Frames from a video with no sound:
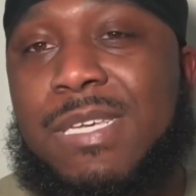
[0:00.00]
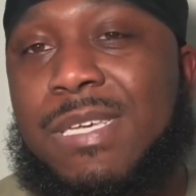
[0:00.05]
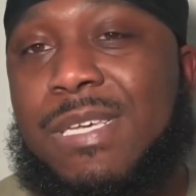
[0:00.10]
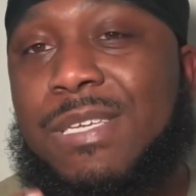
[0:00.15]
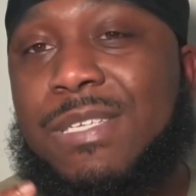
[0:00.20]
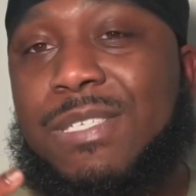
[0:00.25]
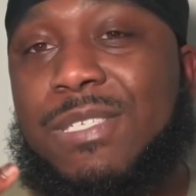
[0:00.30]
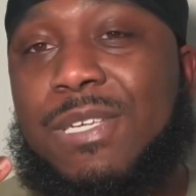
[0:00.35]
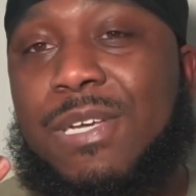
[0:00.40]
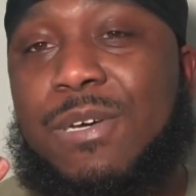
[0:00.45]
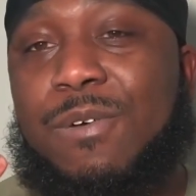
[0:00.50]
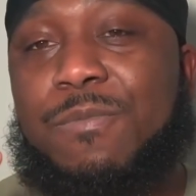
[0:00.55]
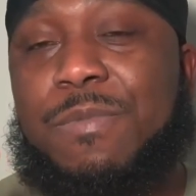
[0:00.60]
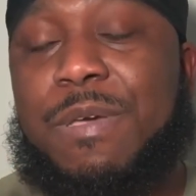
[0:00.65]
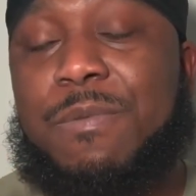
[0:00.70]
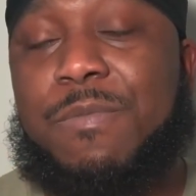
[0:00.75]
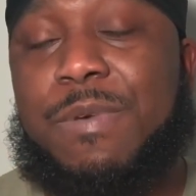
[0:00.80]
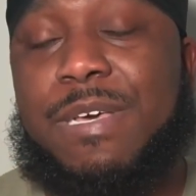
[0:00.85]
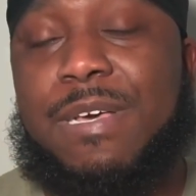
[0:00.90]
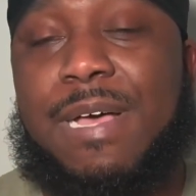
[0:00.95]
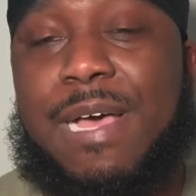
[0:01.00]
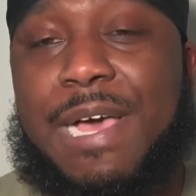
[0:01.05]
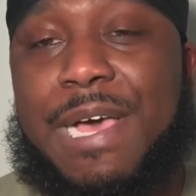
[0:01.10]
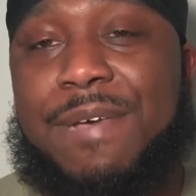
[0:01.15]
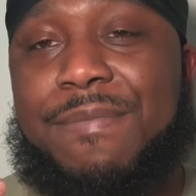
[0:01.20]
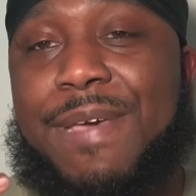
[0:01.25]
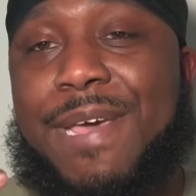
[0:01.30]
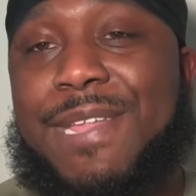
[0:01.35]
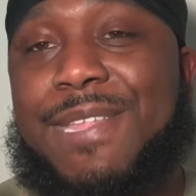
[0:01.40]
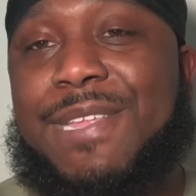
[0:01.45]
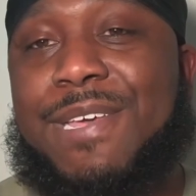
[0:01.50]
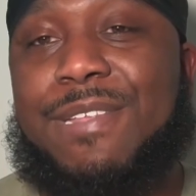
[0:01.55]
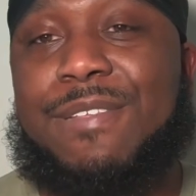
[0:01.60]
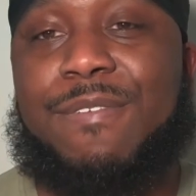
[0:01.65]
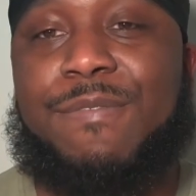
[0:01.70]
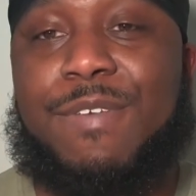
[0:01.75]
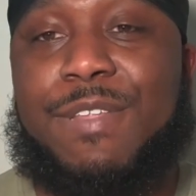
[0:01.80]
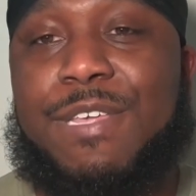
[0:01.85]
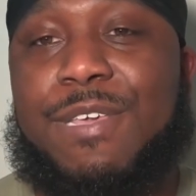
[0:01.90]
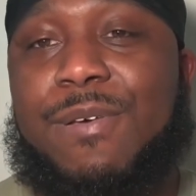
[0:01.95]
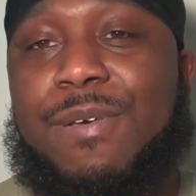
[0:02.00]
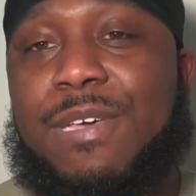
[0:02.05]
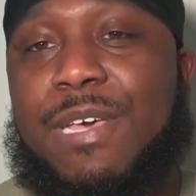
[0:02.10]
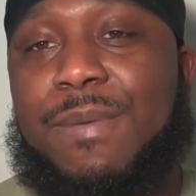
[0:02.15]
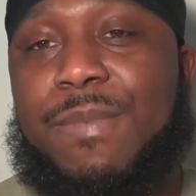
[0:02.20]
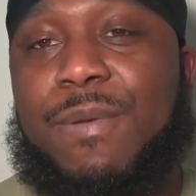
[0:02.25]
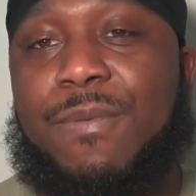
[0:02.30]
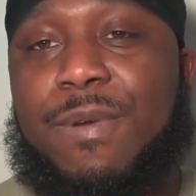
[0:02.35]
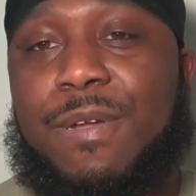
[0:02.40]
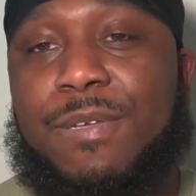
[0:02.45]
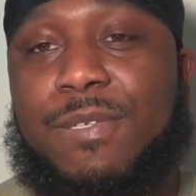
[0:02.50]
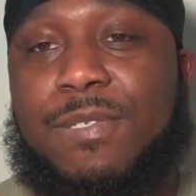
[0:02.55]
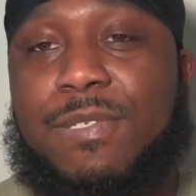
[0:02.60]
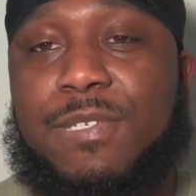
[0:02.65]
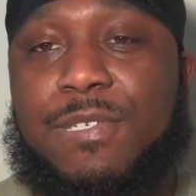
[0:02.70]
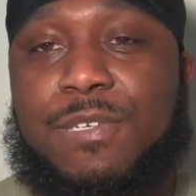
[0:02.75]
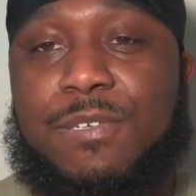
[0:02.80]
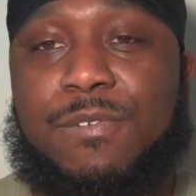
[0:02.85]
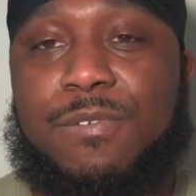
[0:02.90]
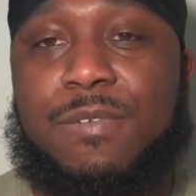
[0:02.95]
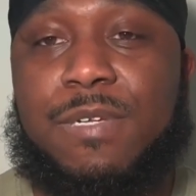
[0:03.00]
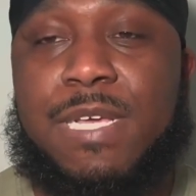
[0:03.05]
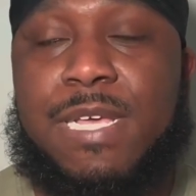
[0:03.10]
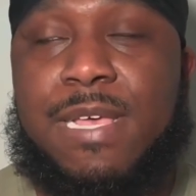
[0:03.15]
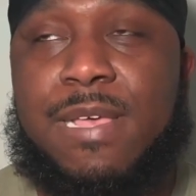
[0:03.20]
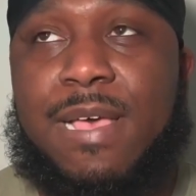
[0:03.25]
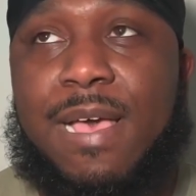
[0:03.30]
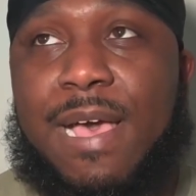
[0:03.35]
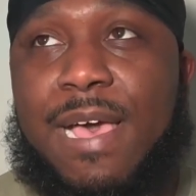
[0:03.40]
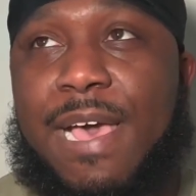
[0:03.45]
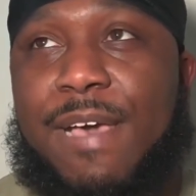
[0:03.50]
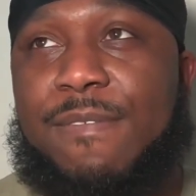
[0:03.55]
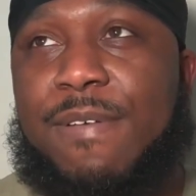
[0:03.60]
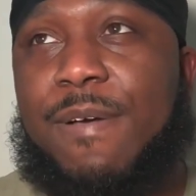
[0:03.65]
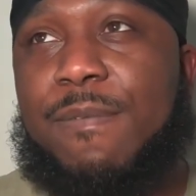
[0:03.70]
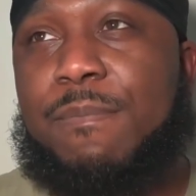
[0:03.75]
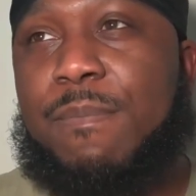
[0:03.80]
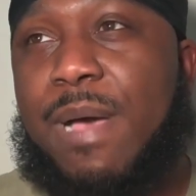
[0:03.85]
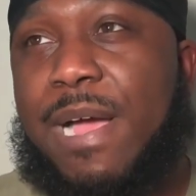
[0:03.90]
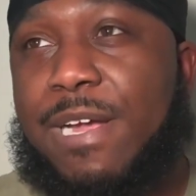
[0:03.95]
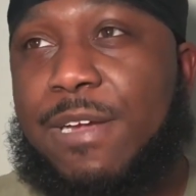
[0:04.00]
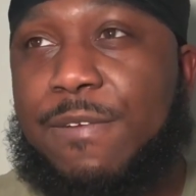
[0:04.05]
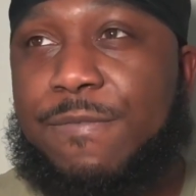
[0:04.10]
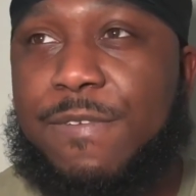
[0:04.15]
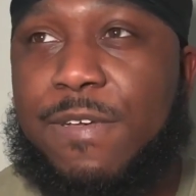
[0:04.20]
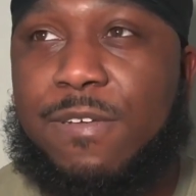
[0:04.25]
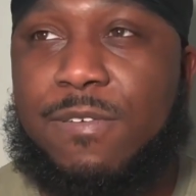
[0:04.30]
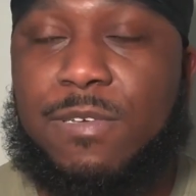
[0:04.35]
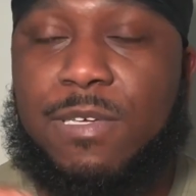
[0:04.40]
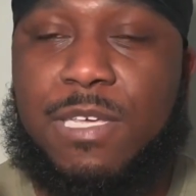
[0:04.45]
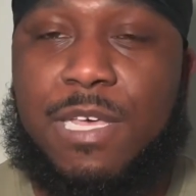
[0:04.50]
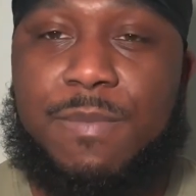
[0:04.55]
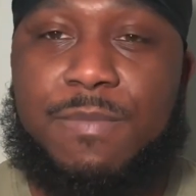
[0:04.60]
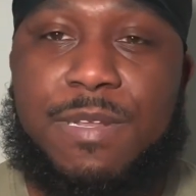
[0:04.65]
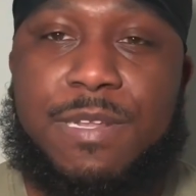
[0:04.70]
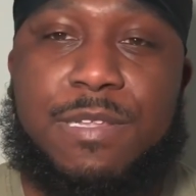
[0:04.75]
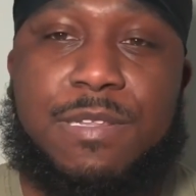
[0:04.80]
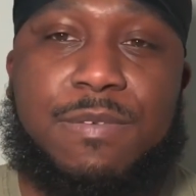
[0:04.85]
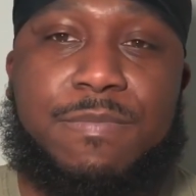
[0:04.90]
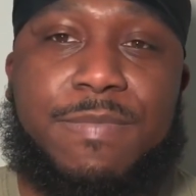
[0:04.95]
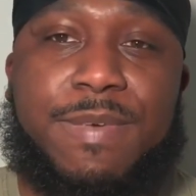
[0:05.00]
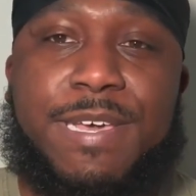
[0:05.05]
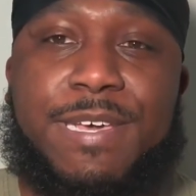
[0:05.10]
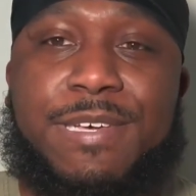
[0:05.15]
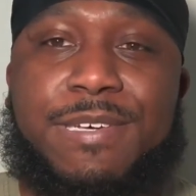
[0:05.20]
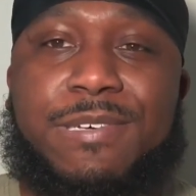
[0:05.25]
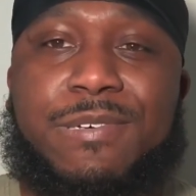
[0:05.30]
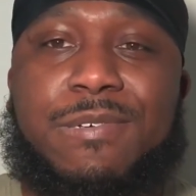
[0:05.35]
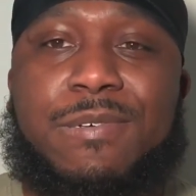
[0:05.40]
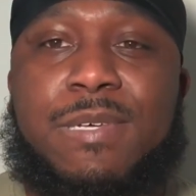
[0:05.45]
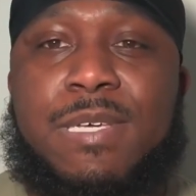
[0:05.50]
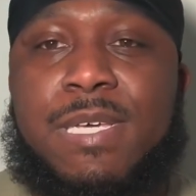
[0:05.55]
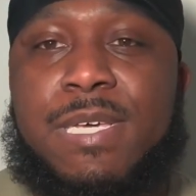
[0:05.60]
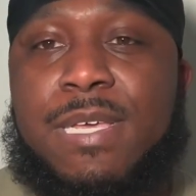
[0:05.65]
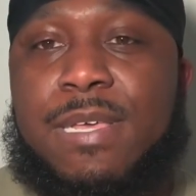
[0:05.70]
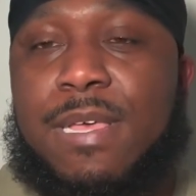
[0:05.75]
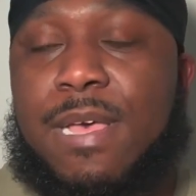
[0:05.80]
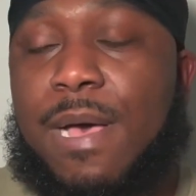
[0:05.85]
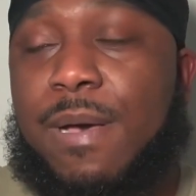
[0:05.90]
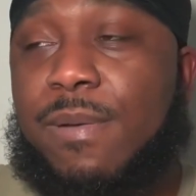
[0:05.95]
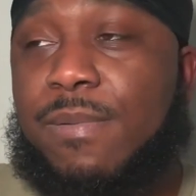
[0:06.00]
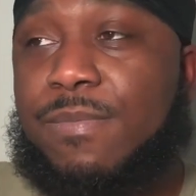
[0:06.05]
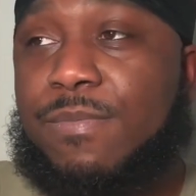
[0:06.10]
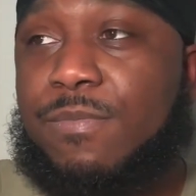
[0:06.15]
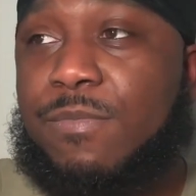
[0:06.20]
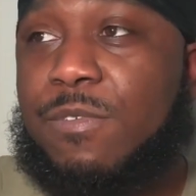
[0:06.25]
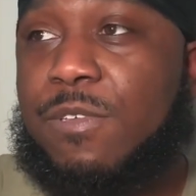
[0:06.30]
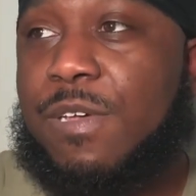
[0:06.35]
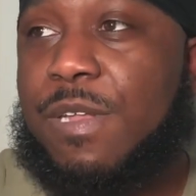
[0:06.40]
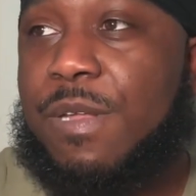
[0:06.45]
So we will have another video coming real soon. I have a microphone coming in the mail. I'm gonna